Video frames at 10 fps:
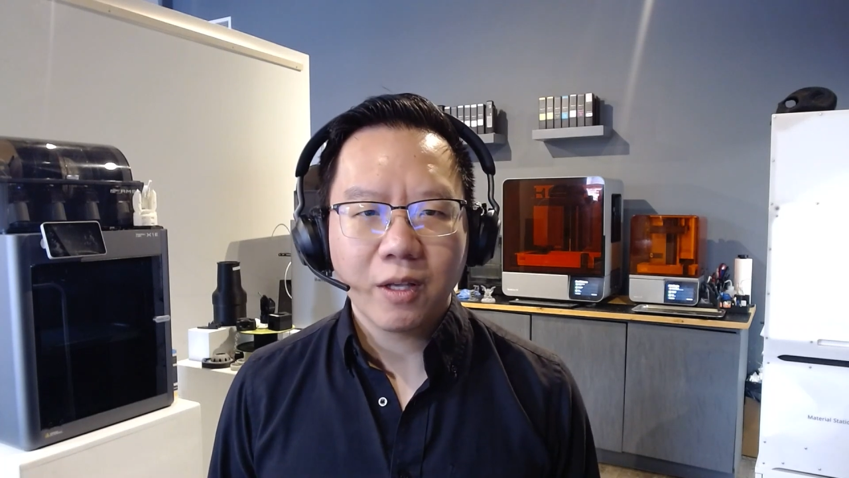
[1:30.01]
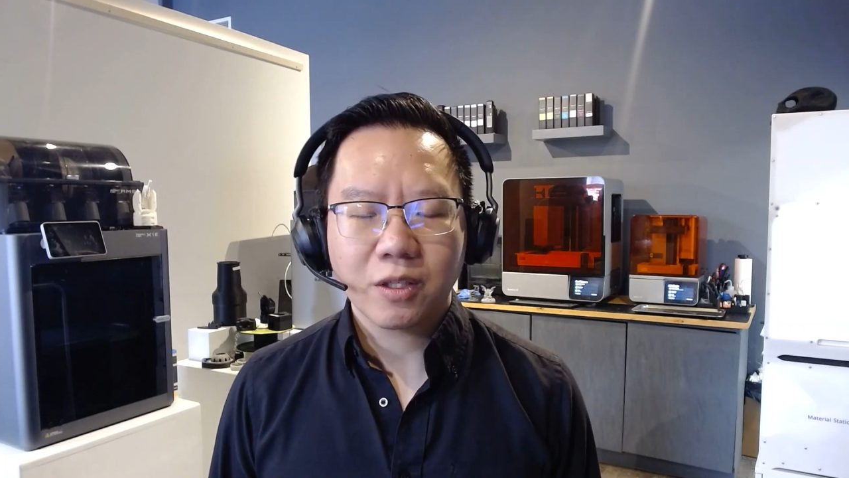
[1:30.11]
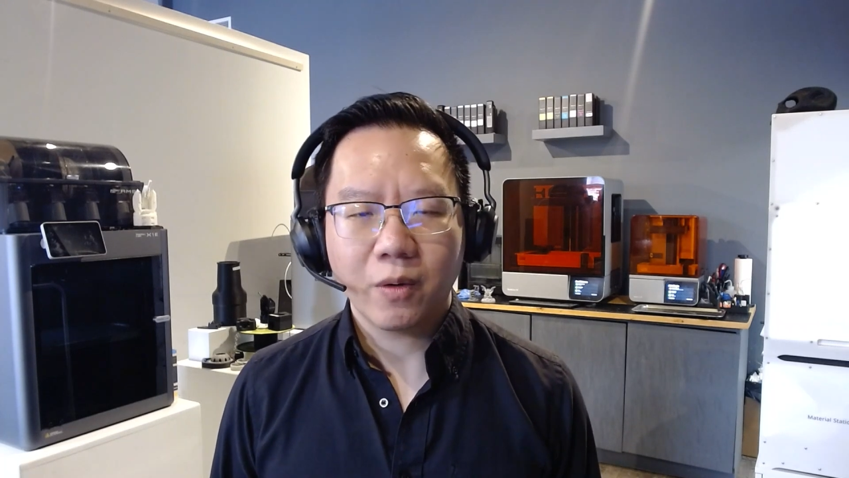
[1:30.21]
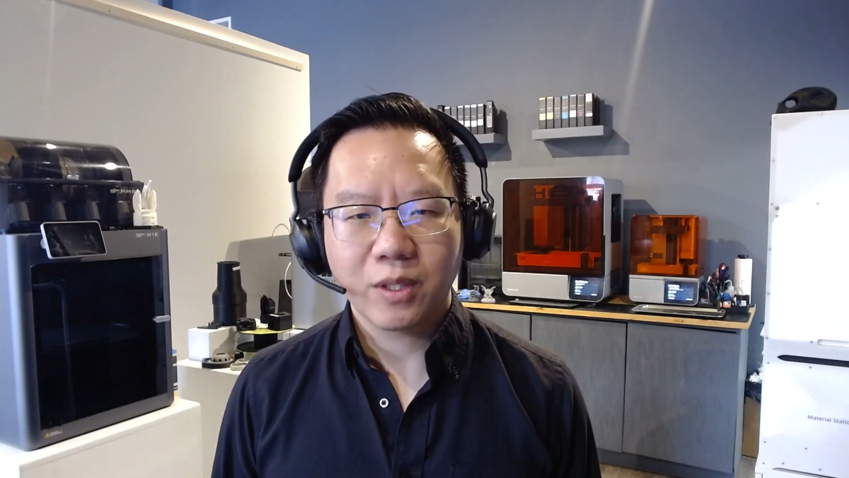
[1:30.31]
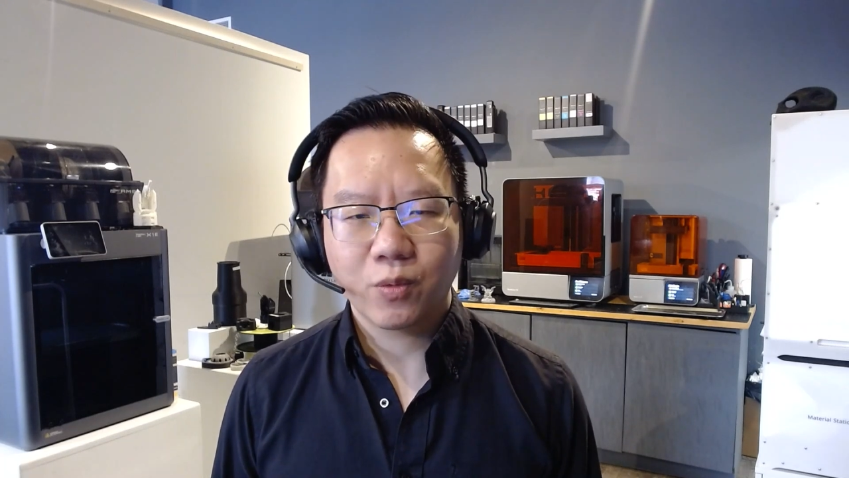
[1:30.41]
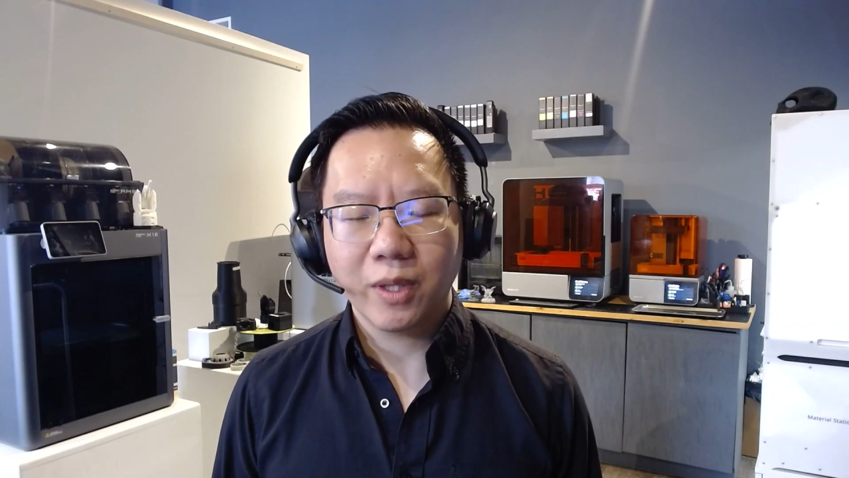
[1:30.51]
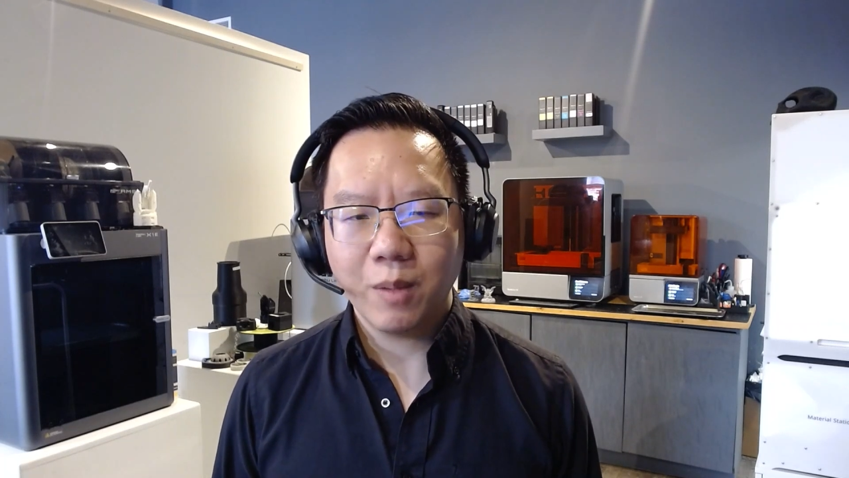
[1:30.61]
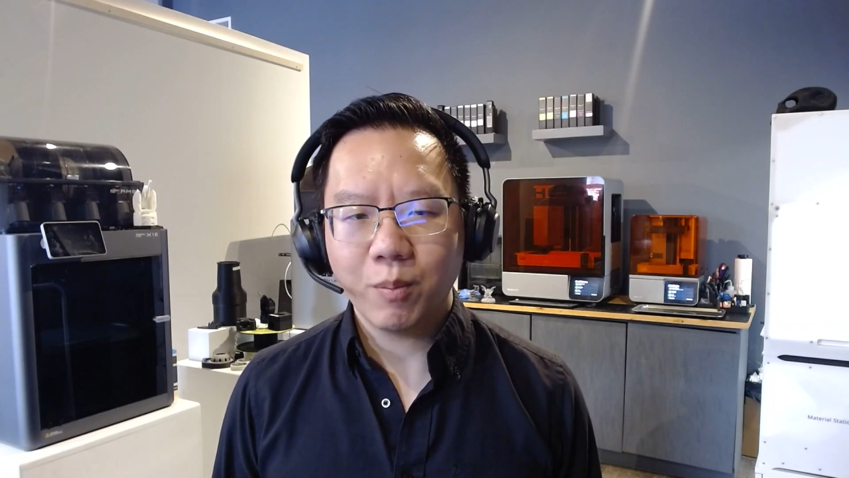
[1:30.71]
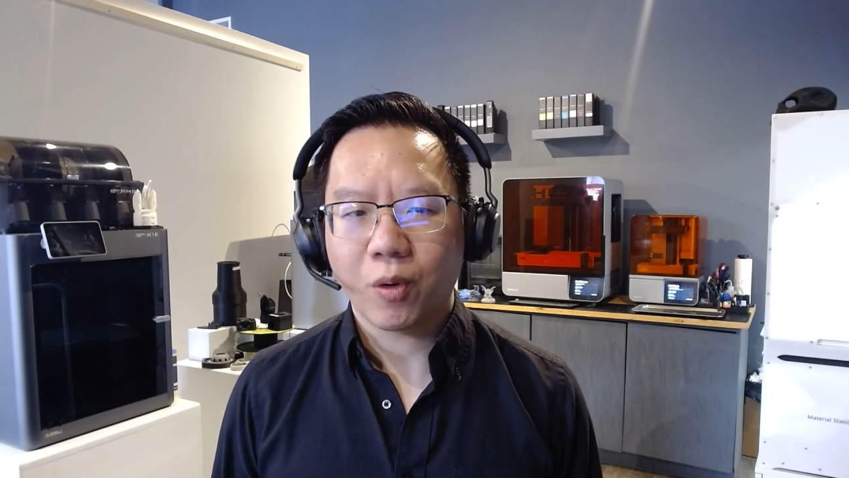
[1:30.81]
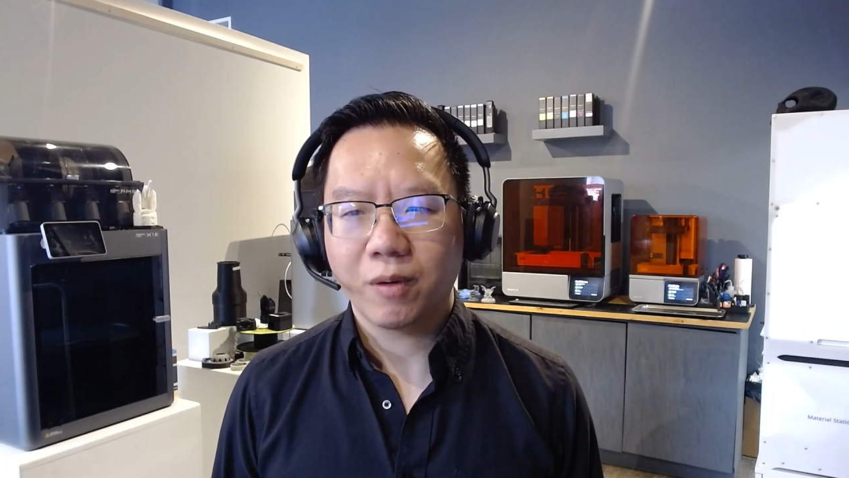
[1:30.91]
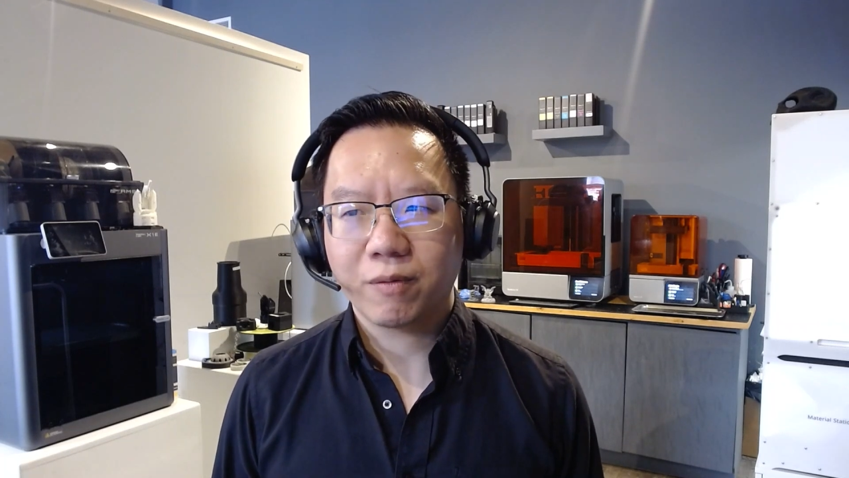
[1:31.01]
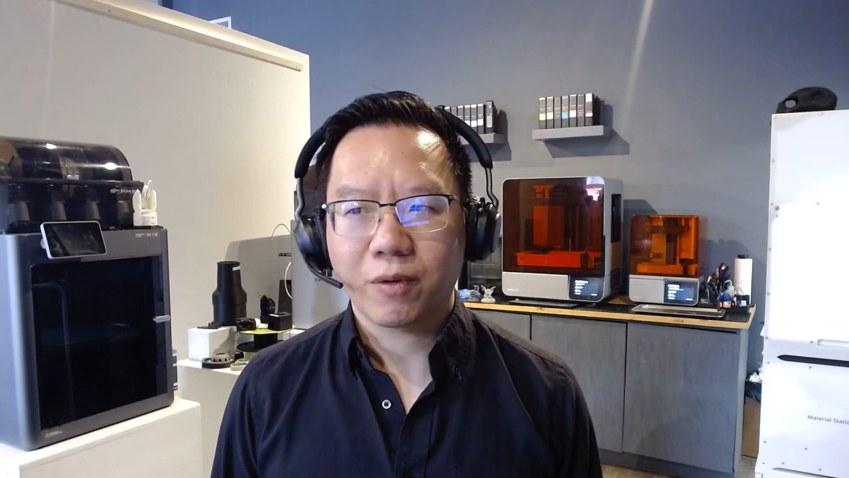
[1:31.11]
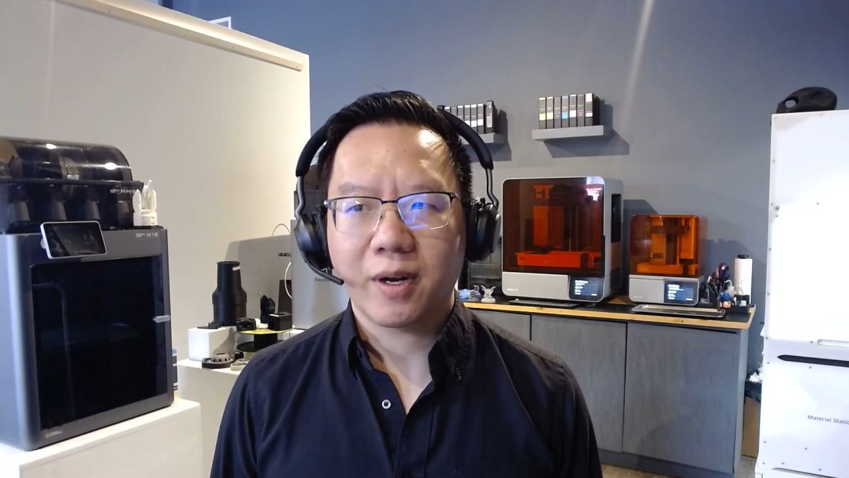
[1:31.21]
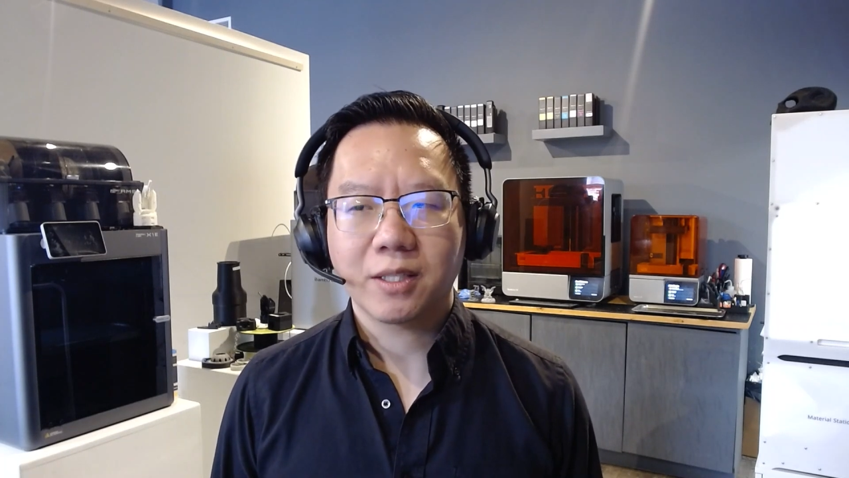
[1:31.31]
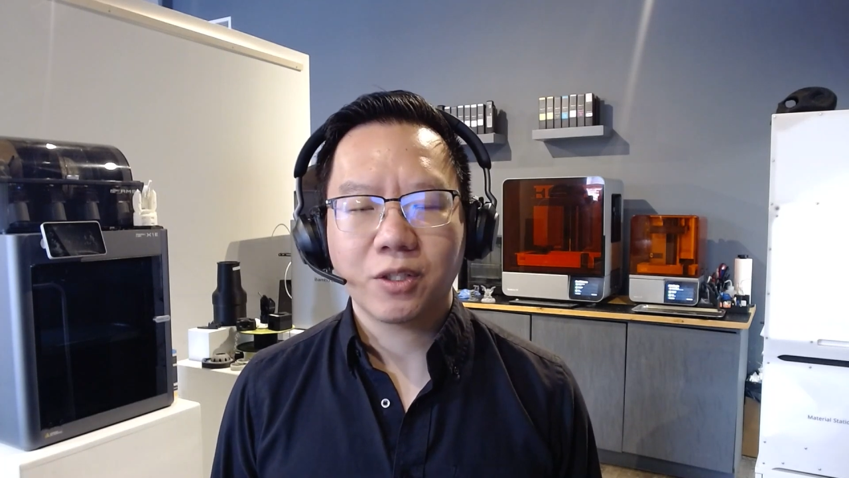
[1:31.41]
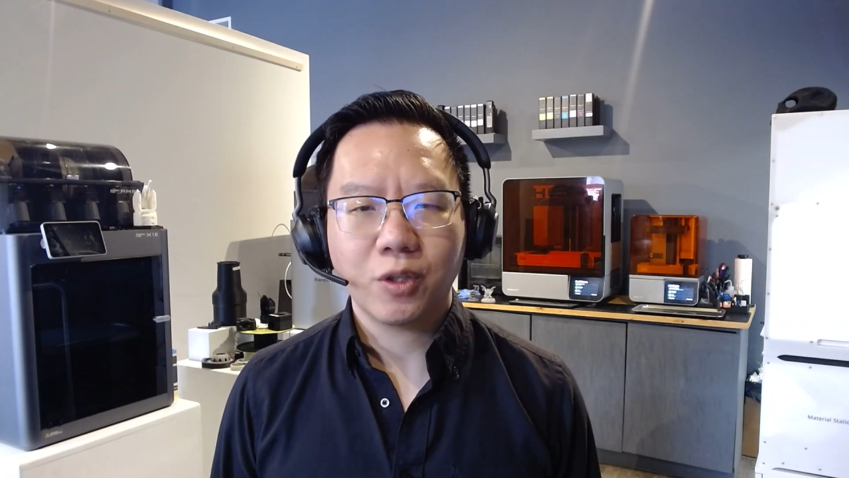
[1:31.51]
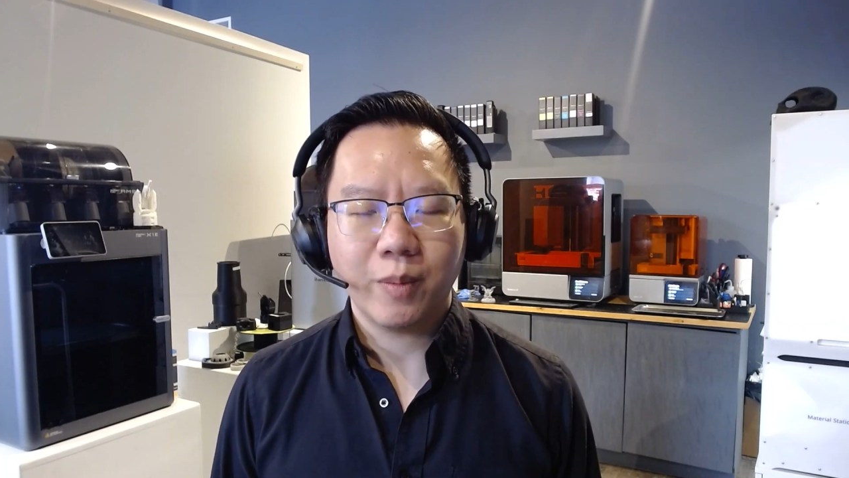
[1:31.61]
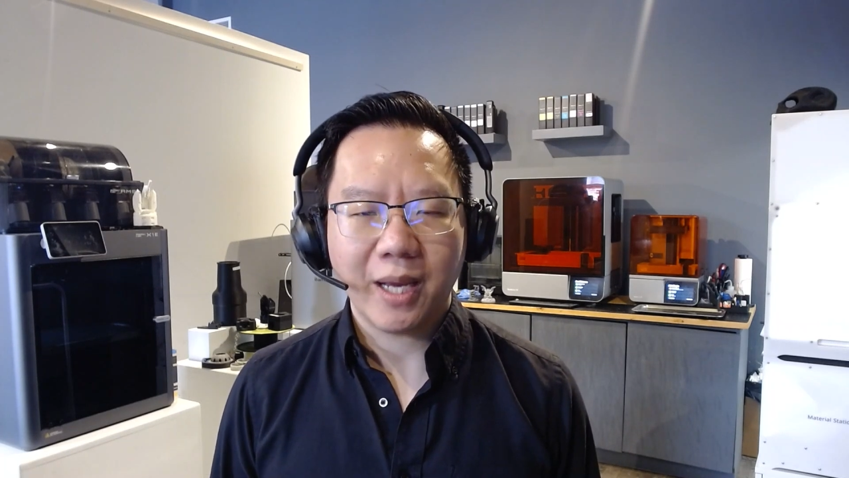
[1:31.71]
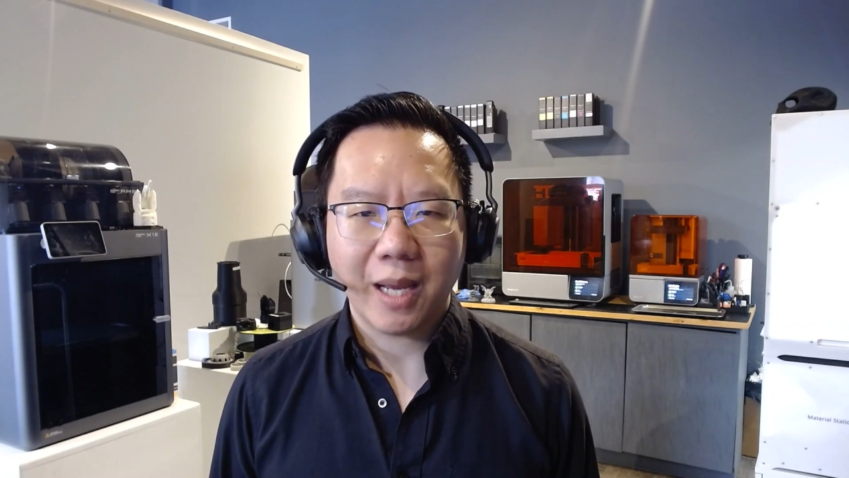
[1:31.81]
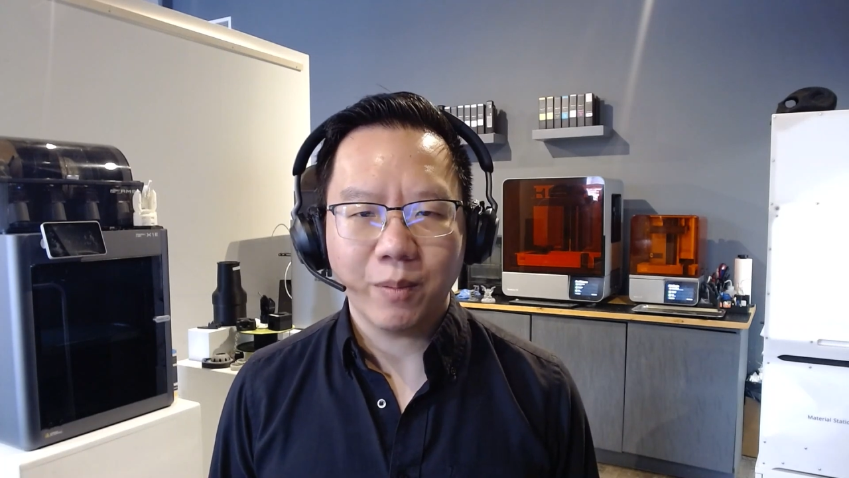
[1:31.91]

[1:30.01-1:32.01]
So it's really important for us to be